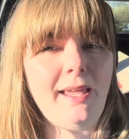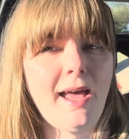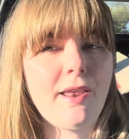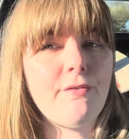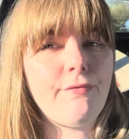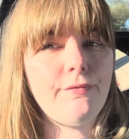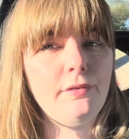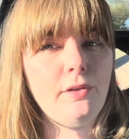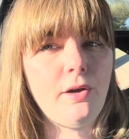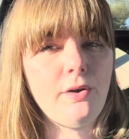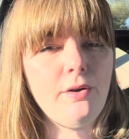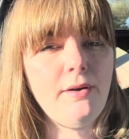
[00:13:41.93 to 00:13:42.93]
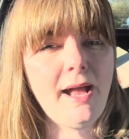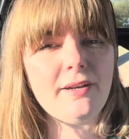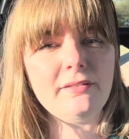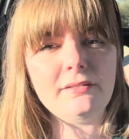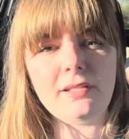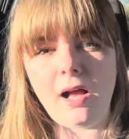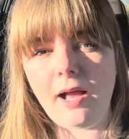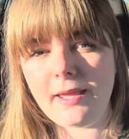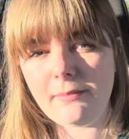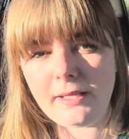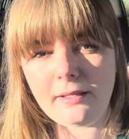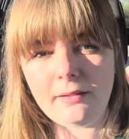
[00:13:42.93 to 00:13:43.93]
out of flow, out of
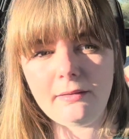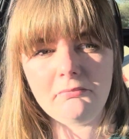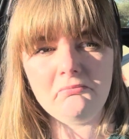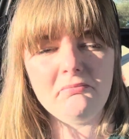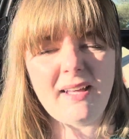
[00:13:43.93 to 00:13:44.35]
timing,